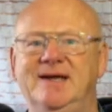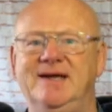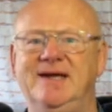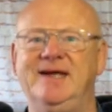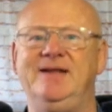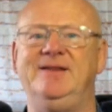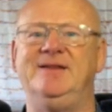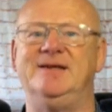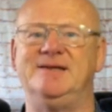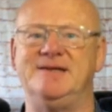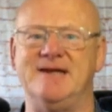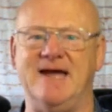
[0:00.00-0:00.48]

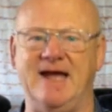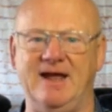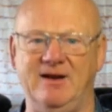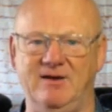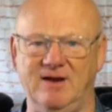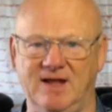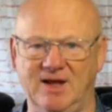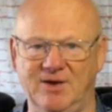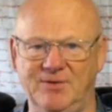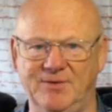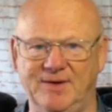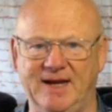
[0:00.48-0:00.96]
in the
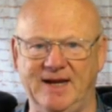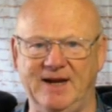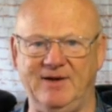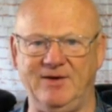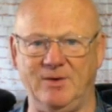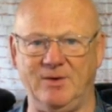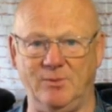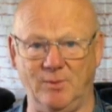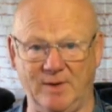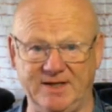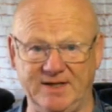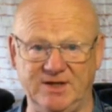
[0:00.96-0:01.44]
download
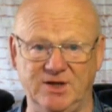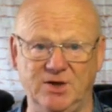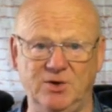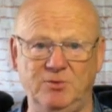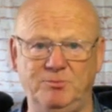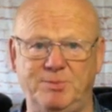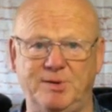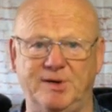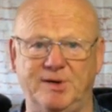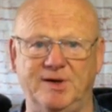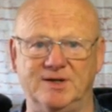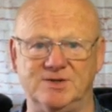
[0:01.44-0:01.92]
area when you
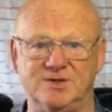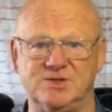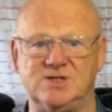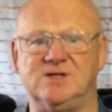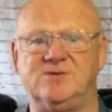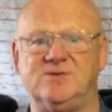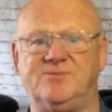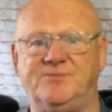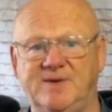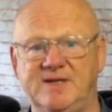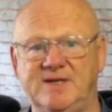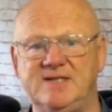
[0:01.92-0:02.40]

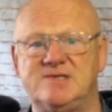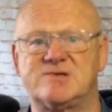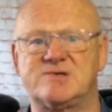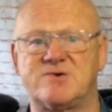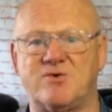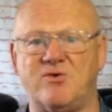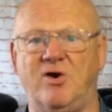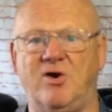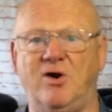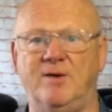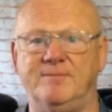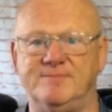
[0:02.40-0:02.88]
purchase
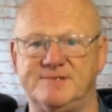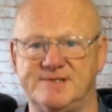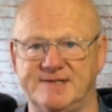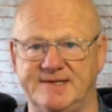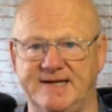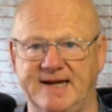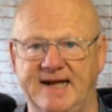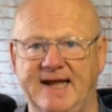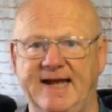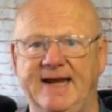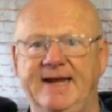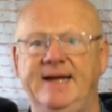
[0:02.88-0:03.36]
VidScribe
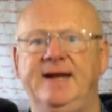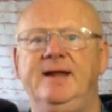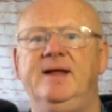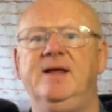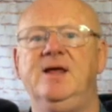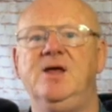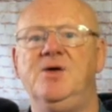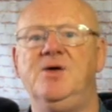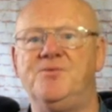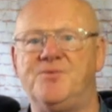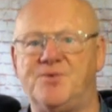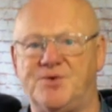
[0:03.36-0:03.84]
today
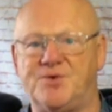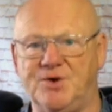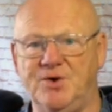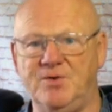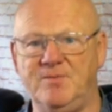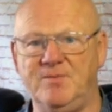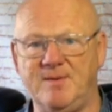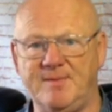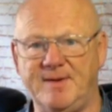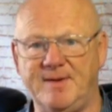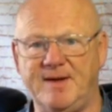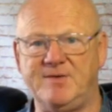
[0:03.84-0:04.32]
through
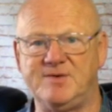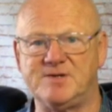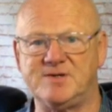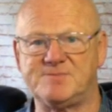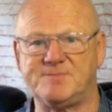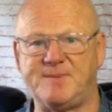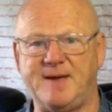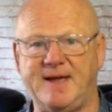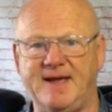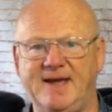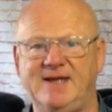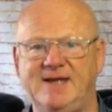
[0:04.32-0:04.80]
my bonus
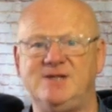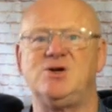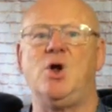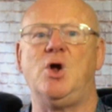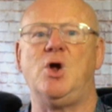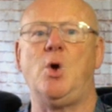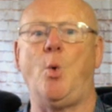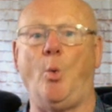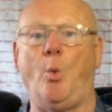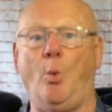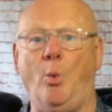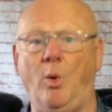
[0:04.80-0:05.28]
page
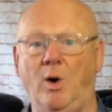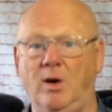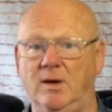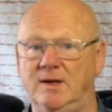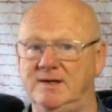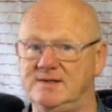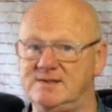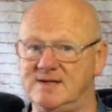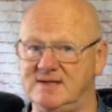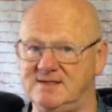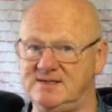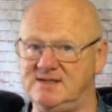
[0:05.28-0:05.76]
while
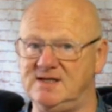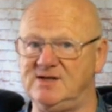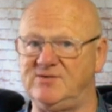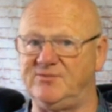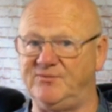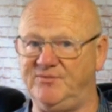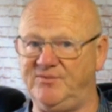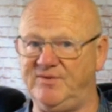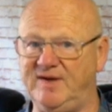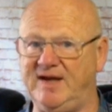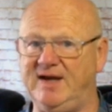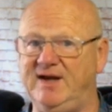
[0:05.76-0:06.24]
it's at its
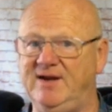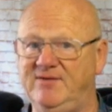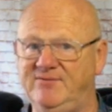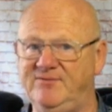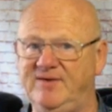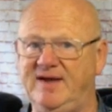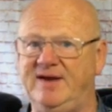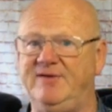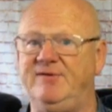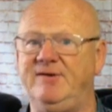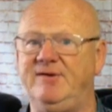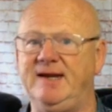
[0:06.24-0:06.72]
very,
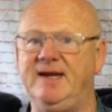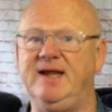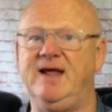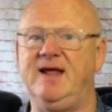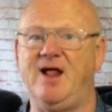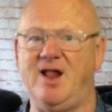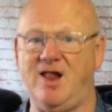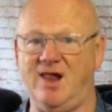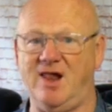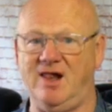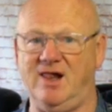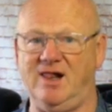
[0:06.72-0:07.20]
very
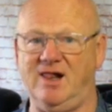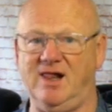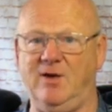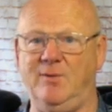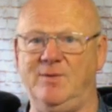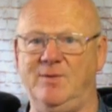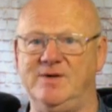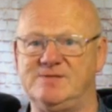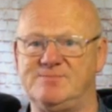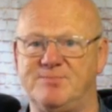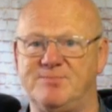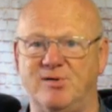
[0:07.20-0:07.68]

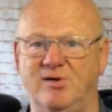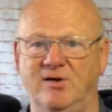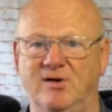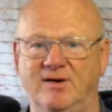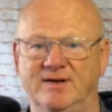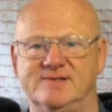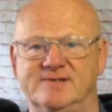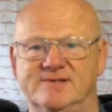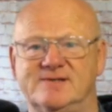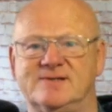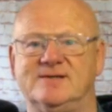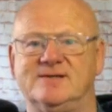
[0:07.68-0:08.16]
lowest
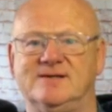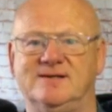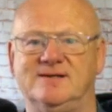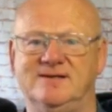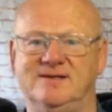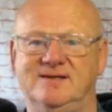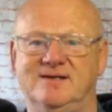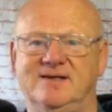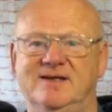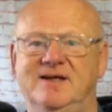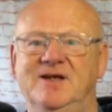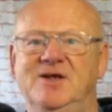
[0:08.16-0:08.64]
price.
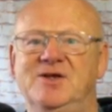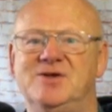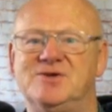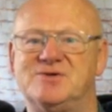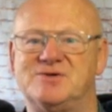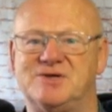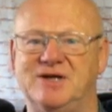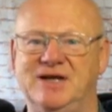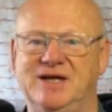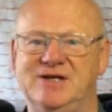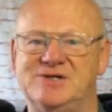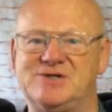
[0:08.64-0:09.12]

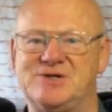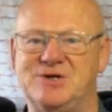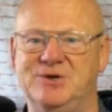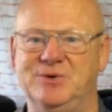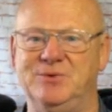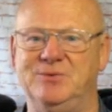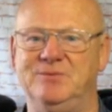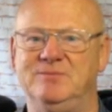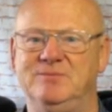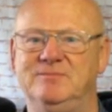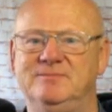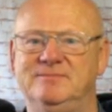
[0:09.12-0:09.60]
See you soon.